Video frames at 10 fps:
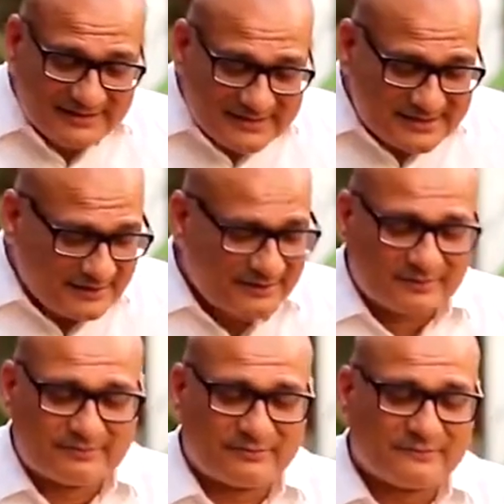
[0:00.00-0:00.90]
This
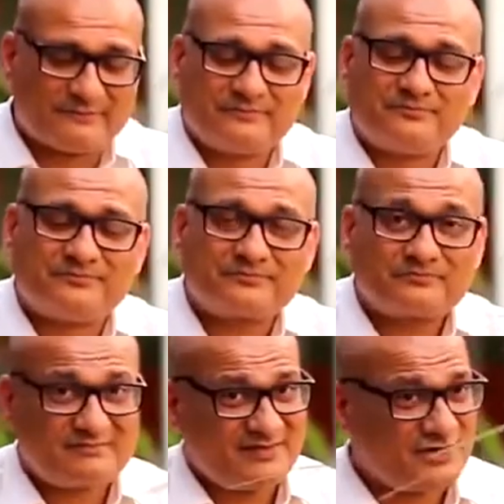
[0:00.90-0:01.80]
herb
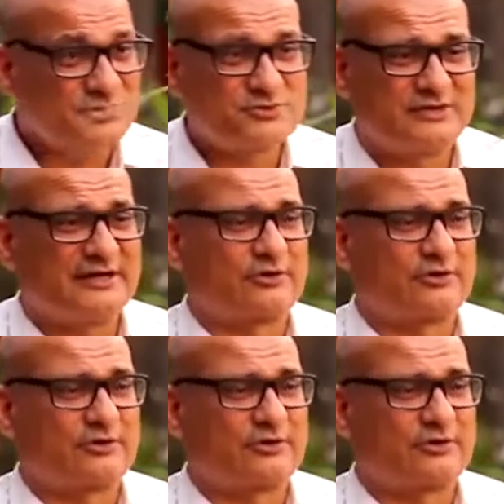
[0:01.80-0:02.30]
usually